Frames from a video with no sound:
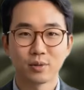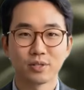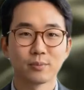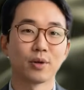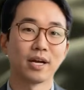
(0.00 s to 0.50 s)

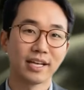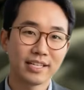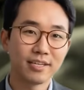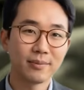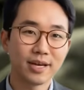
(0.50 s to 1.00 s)
capabilities
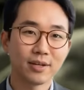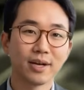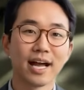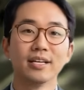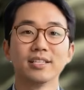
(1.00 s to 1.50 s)
before they
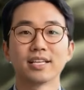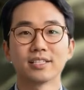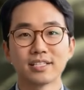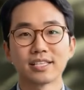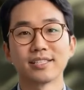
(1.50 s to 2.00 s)
salvage armor.